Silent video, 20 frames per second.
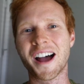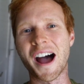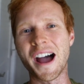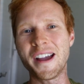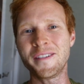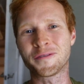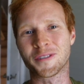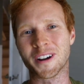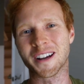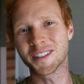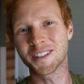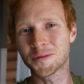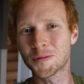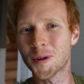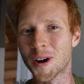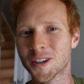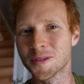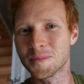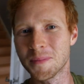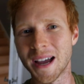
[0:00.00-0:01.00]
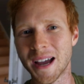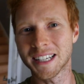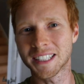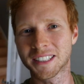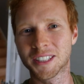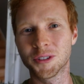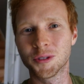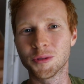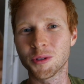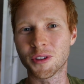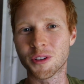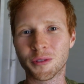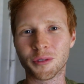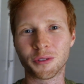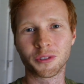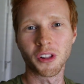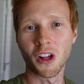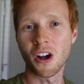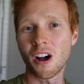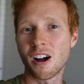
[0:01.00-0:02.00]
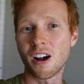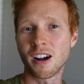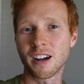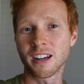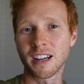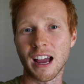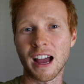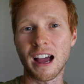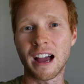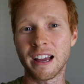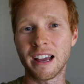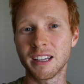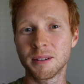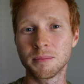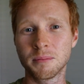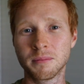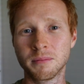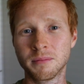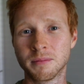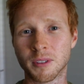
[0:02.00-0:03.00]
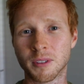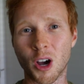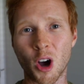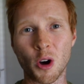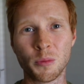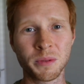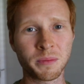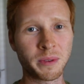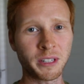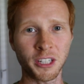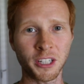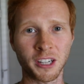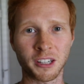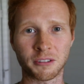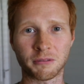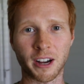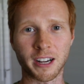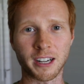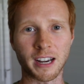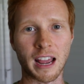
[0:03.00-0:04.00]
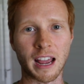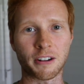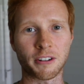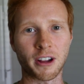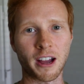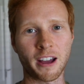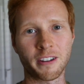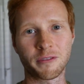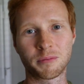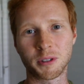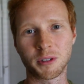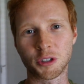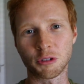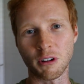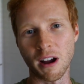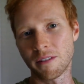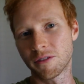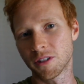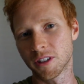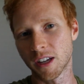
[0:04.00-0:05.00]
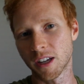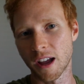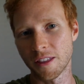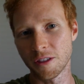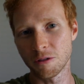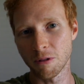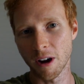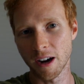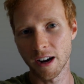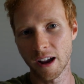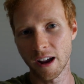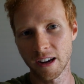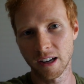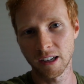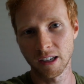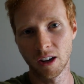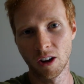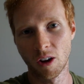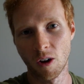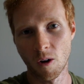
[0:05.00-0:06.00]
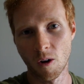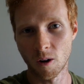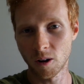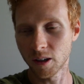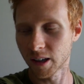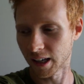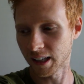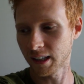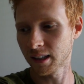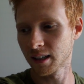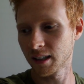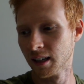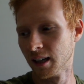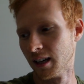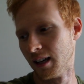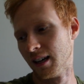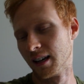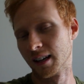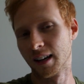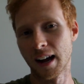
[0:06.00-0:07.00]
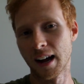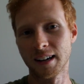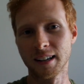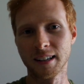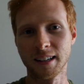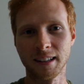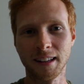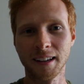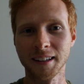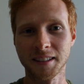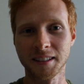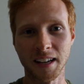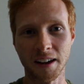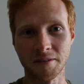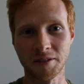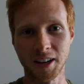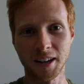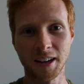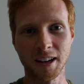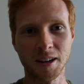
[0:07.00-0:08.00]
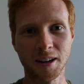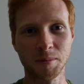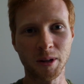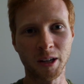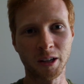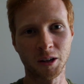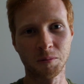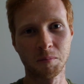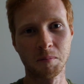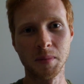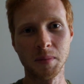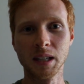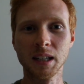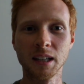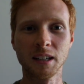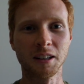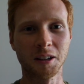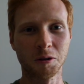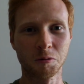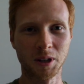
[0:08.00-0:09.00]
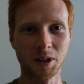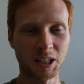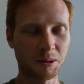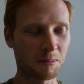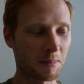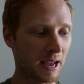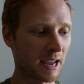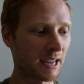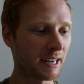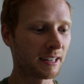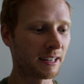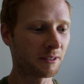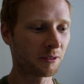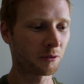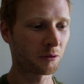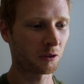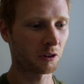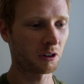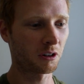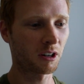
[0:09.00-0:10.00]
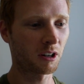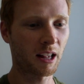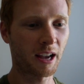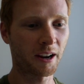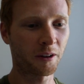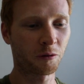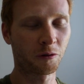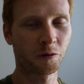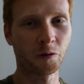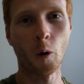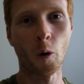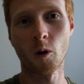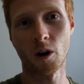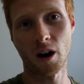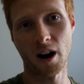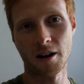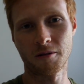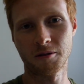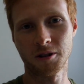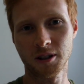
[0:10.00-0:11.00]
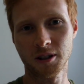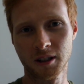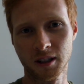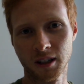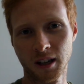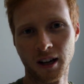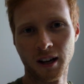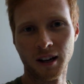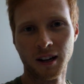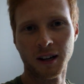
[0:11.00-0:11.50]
Hi friends, welcome back to the vlog. I am home in Michigan right now. I've been traveling on the red eye all night, got in at like 7 a.m. and immediately went to bed for like four hours.